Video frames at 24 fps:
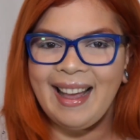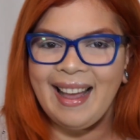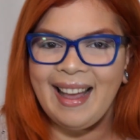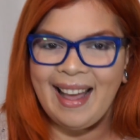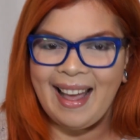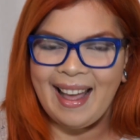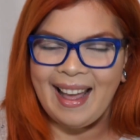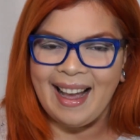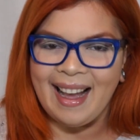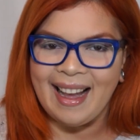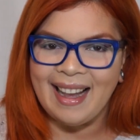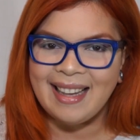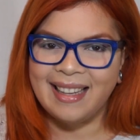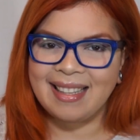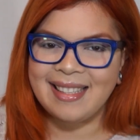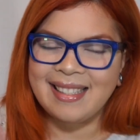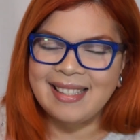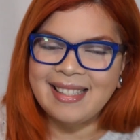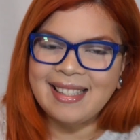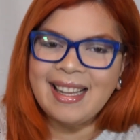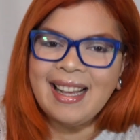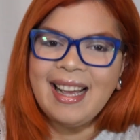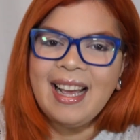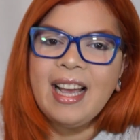Hey
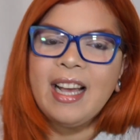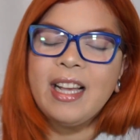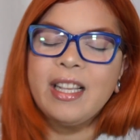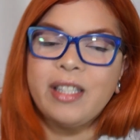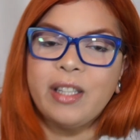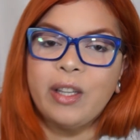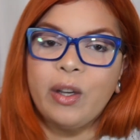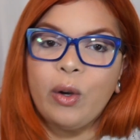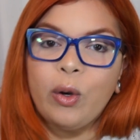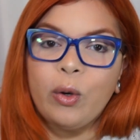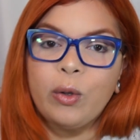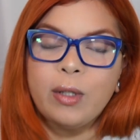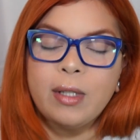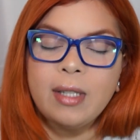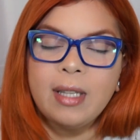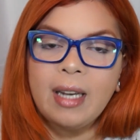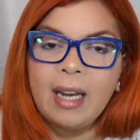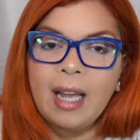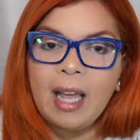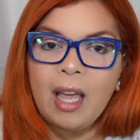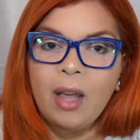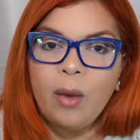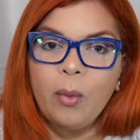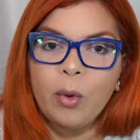guys, so
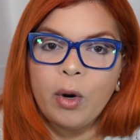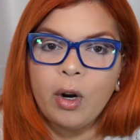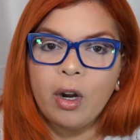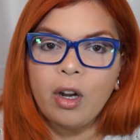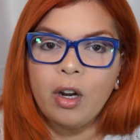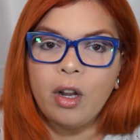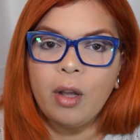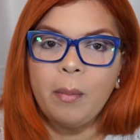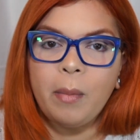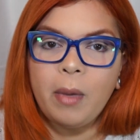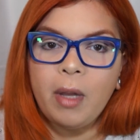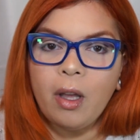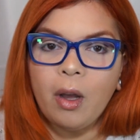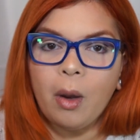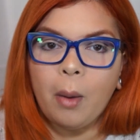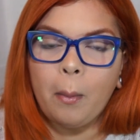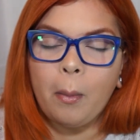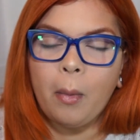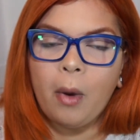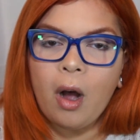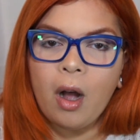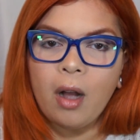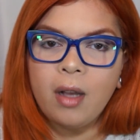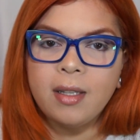today we're gonna be
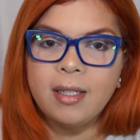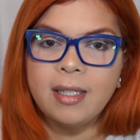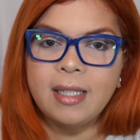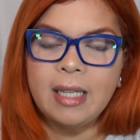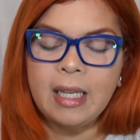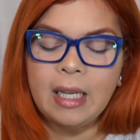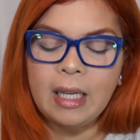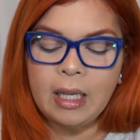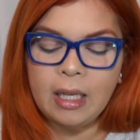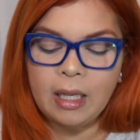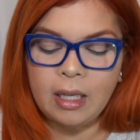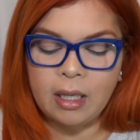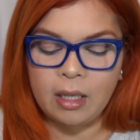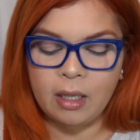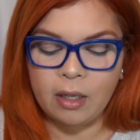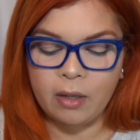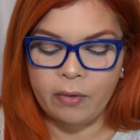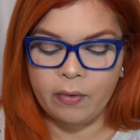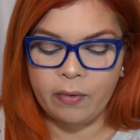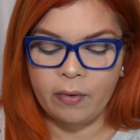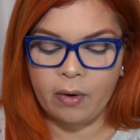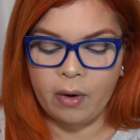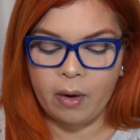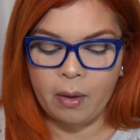
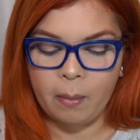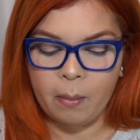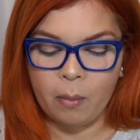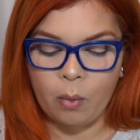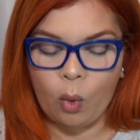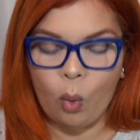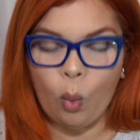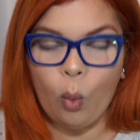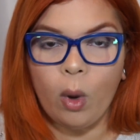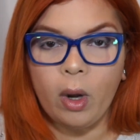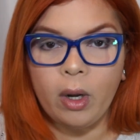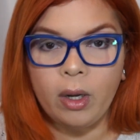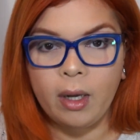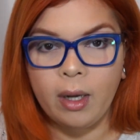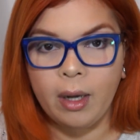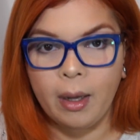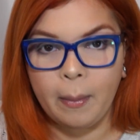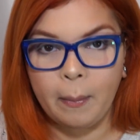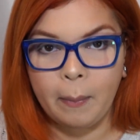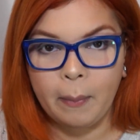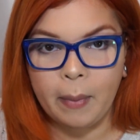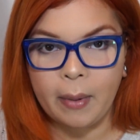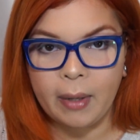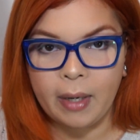unboxing from one
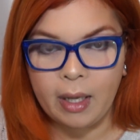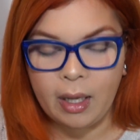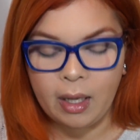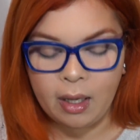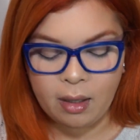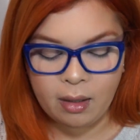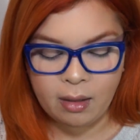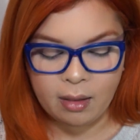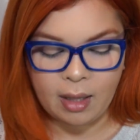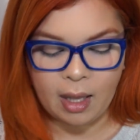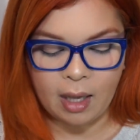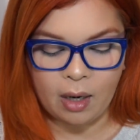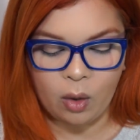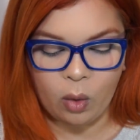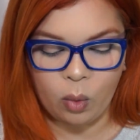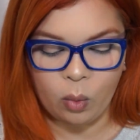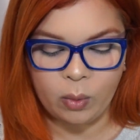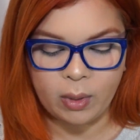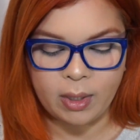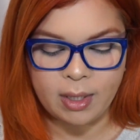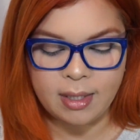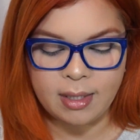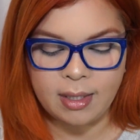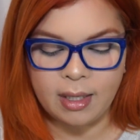company that
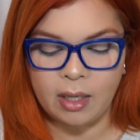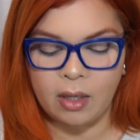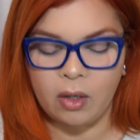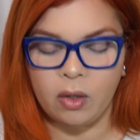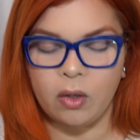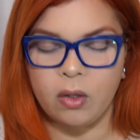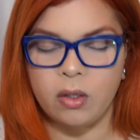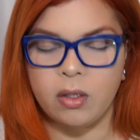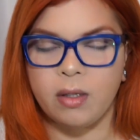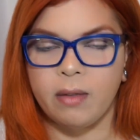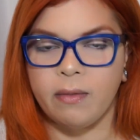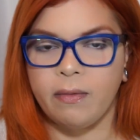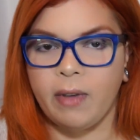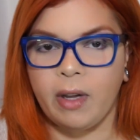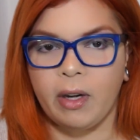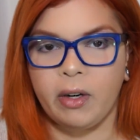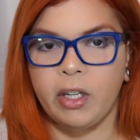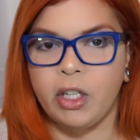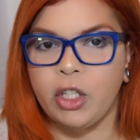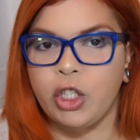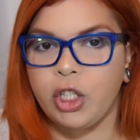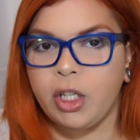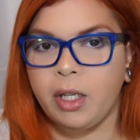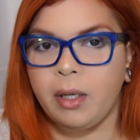only sells
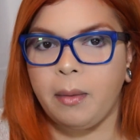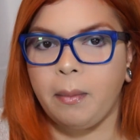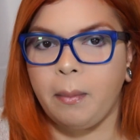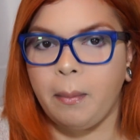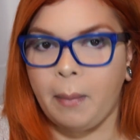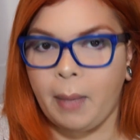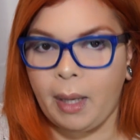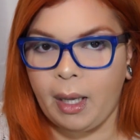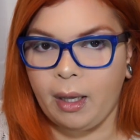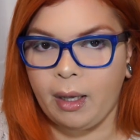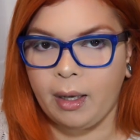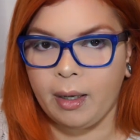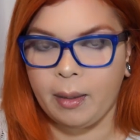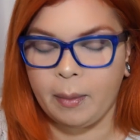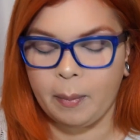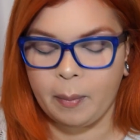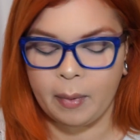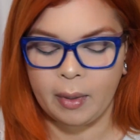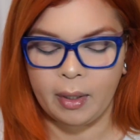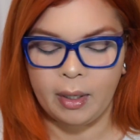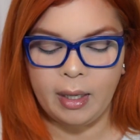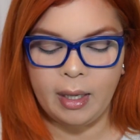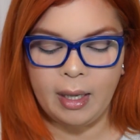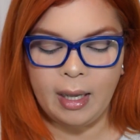very cheap makeup.
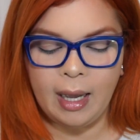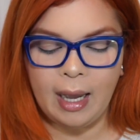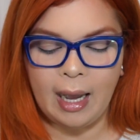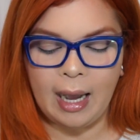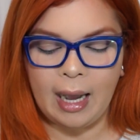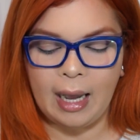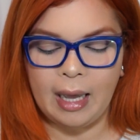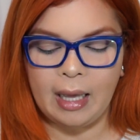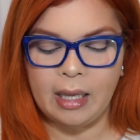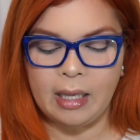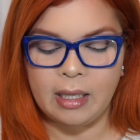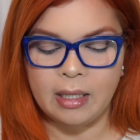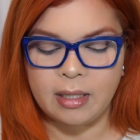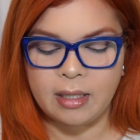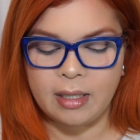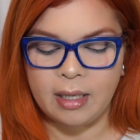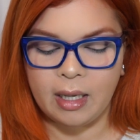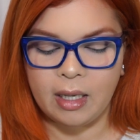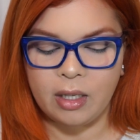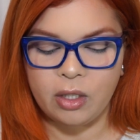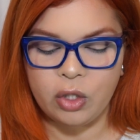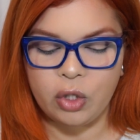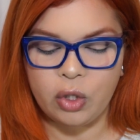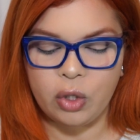I
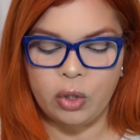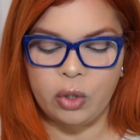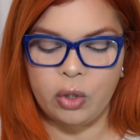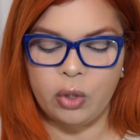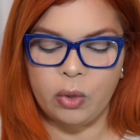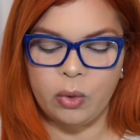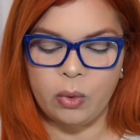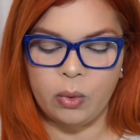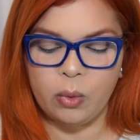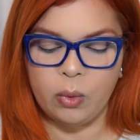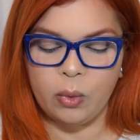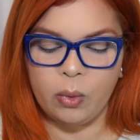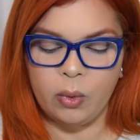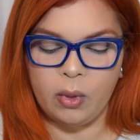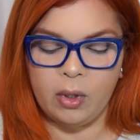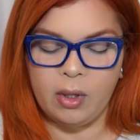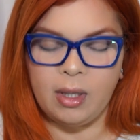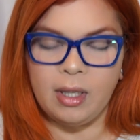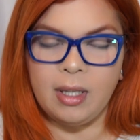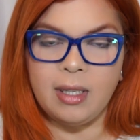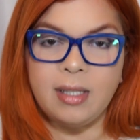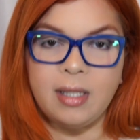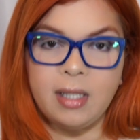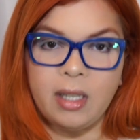intend to do
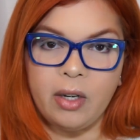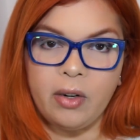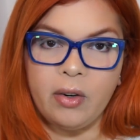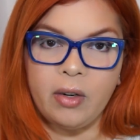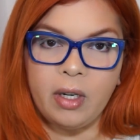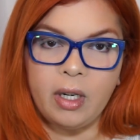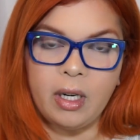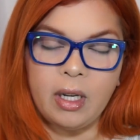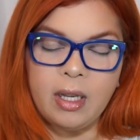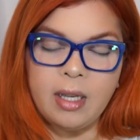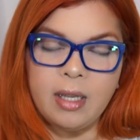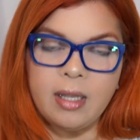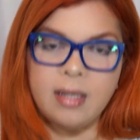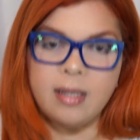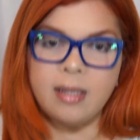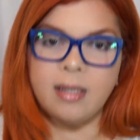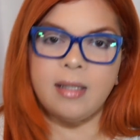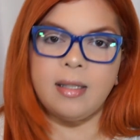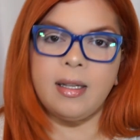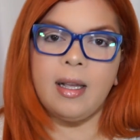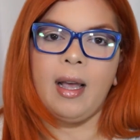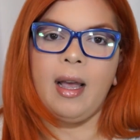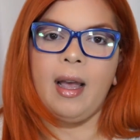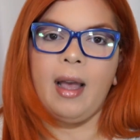this series